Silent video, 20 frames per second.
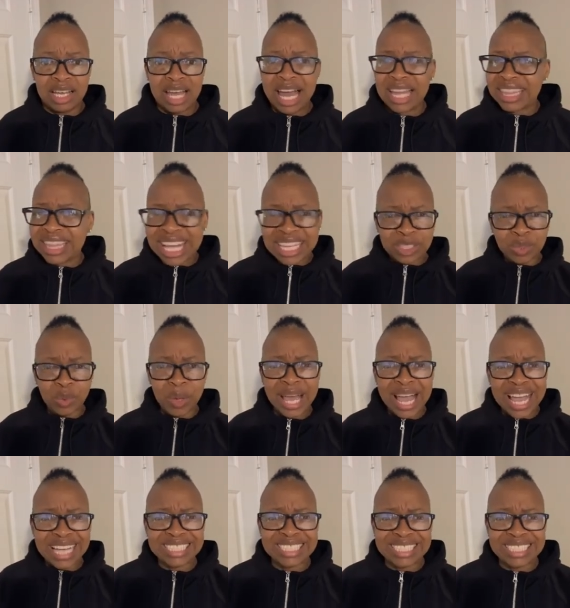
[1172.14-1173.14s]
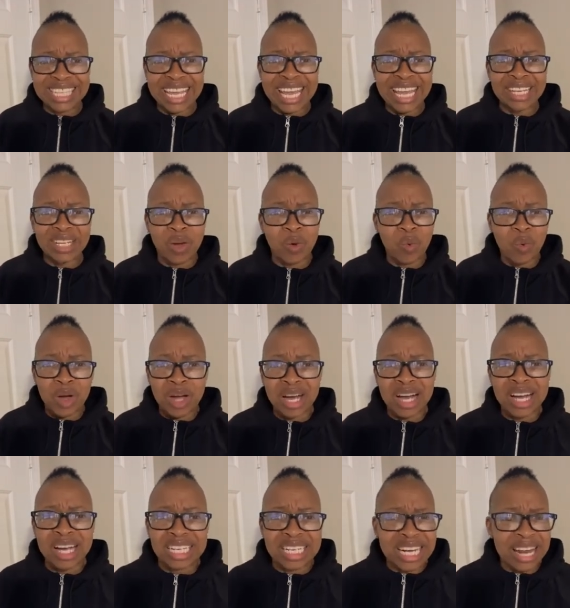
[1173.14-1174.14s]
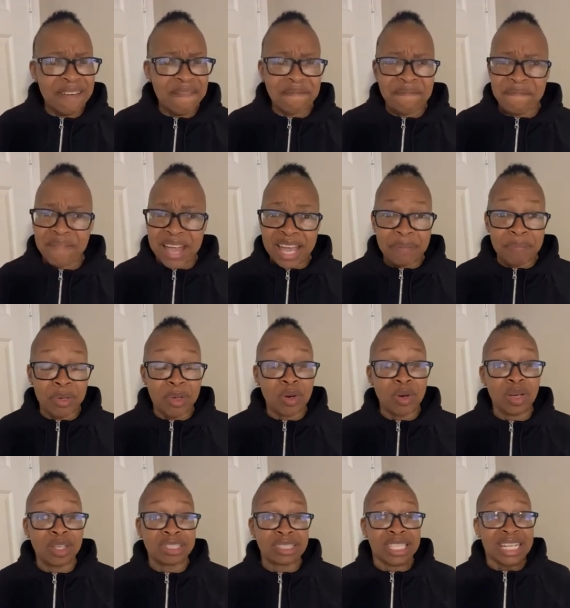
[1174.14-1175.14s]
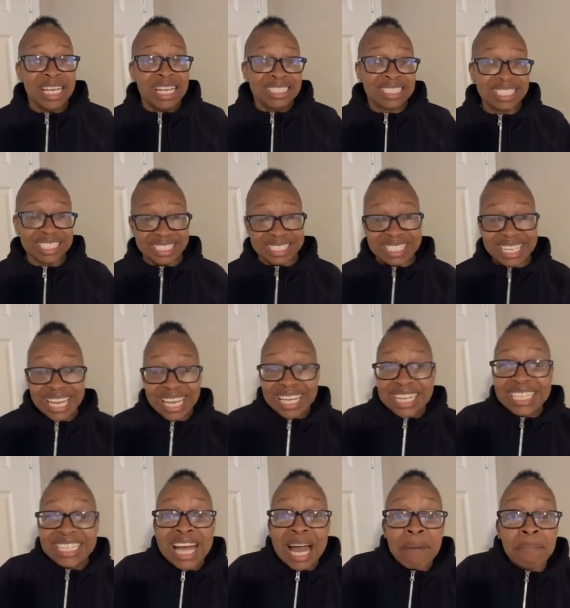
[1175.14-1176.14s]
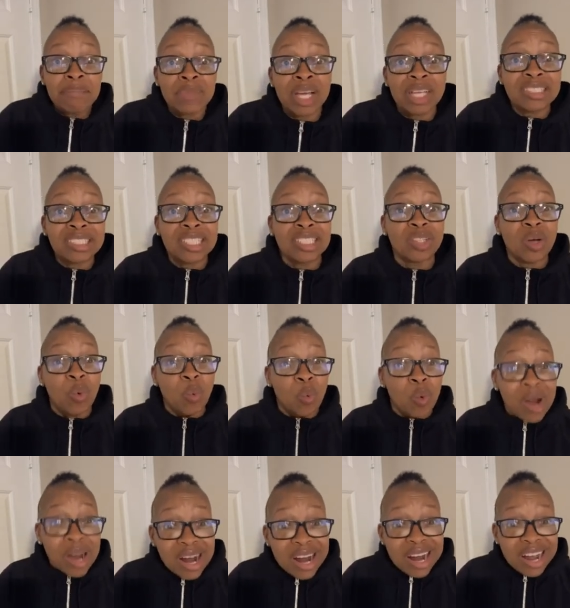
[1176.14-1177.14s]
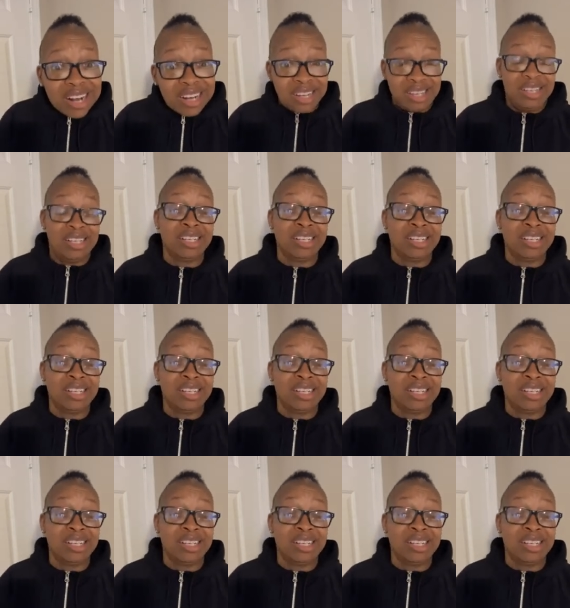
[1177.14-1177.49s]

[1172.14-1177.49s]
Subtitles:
And that's why I stay in the word and I fight, because the day that I'm not in the word,